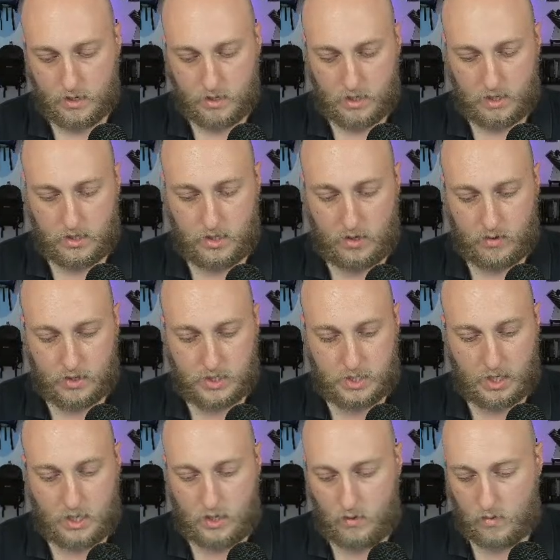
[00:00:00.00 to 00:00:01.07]
and then you could
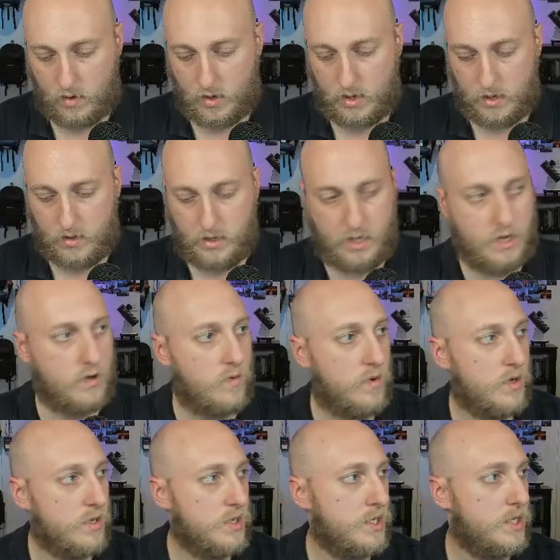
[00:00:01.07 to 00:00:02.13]
say URL
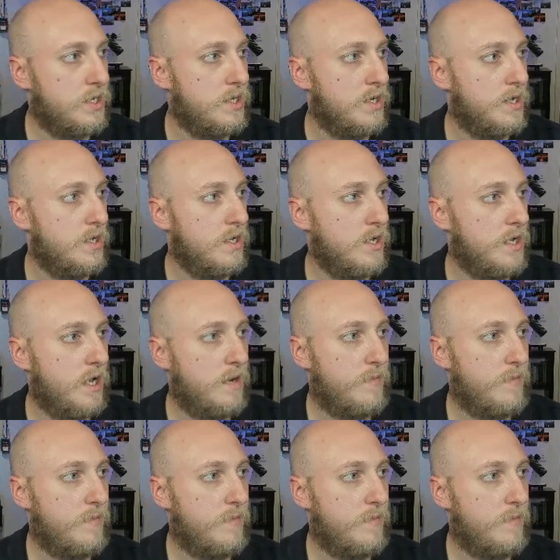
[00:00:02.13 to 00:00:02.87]
equals, and